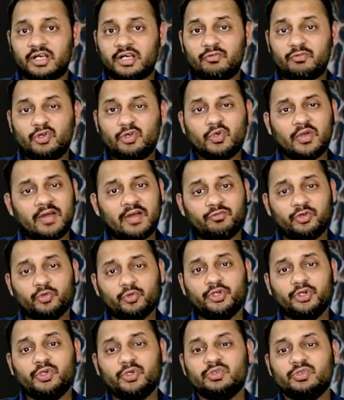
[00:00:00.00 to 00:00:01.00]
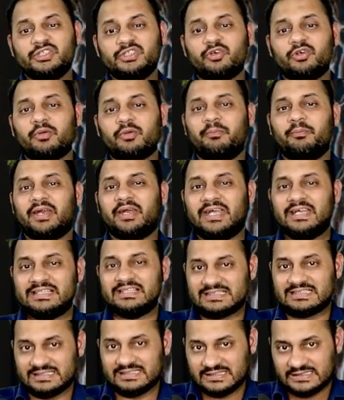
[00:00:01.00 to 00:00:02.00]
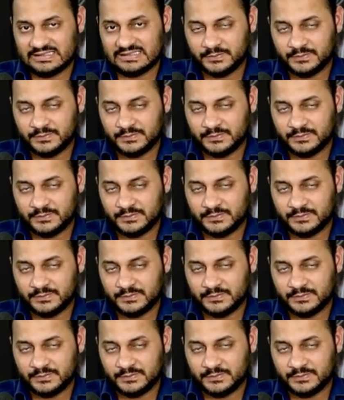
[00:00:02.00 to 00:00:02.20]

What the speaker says: Now you have to use your brains.